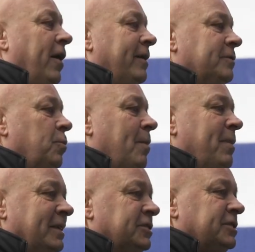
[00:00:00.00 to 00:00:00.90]
had one
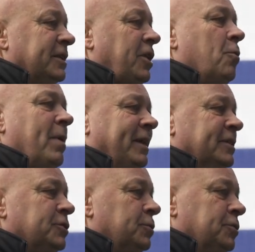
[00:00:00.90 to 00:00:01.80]
manager say, "Don't make
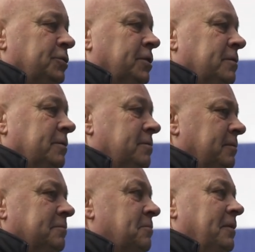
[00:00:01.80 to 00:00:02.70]
it too good
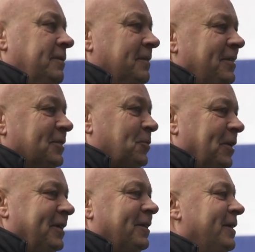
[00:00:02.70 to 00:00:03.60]
this
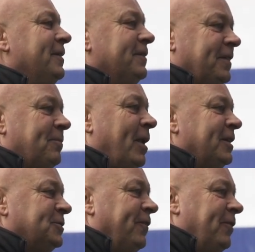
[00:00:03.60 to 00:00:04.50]
week. They'll
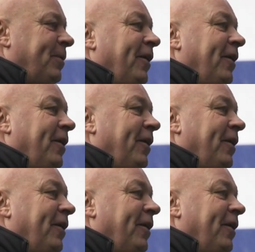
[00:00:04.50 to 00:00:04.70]
play us off the